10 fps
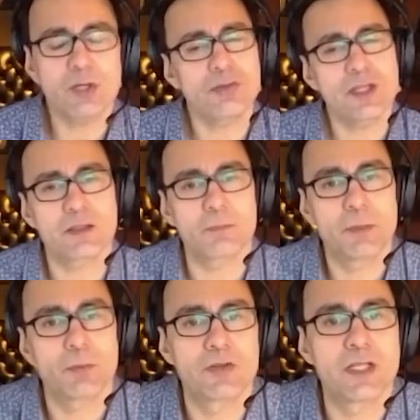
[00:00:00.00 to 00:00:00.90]
think the
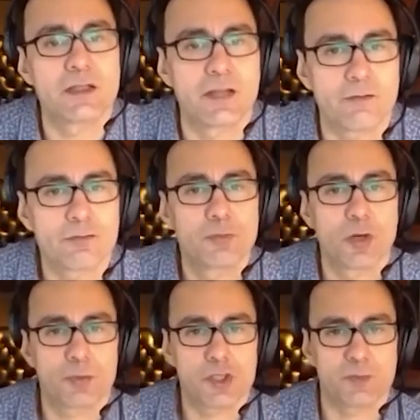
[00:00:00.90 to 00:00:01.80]
people need there from your
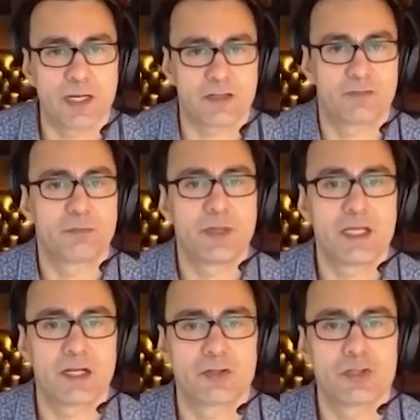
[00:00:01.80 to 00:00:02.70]
perspective and being
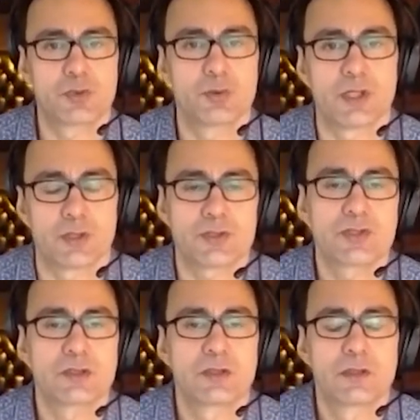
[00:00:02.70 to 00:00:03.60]
here in 2 years?